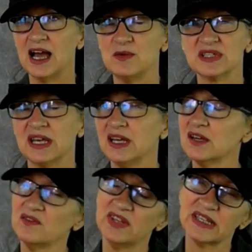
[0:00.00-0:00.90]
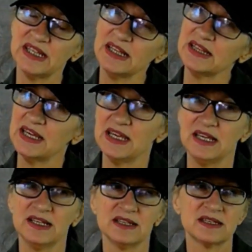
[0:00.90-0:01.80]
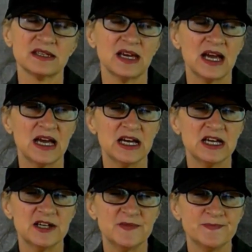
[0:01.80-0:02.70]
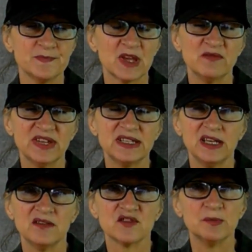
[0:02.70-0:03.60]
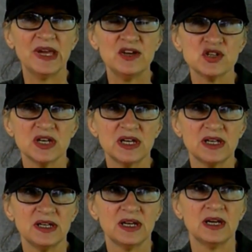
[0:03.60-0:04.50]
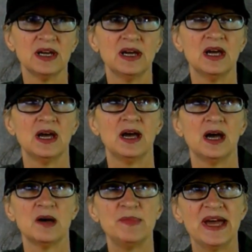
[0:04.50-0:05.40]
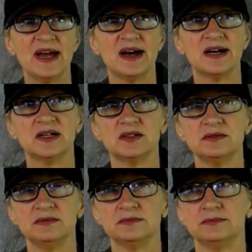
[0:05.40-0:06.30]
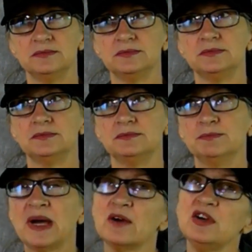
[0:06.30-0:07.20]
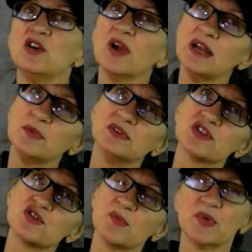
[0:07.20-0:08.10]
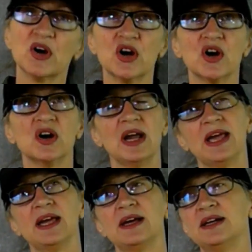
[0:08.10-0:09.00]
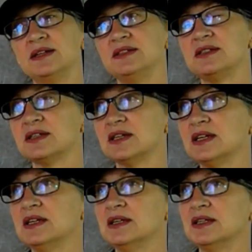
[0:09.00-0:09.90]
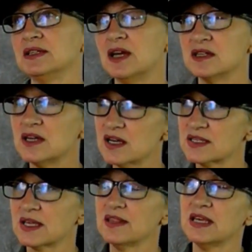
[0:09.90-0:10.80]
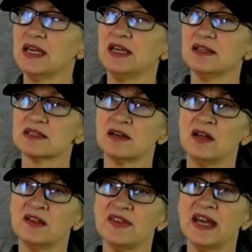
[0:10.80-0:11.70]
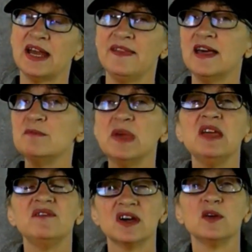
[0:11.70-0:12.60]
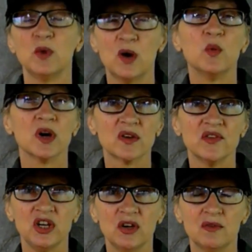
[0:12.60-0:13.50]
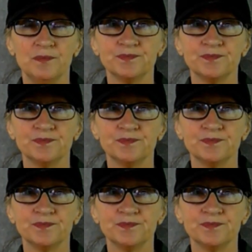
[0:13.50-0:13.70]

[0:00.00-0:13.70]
I was getting conflicting things, conflicting information about biodegradable stripper and non-toxic things and all of that, and that may very well work for you.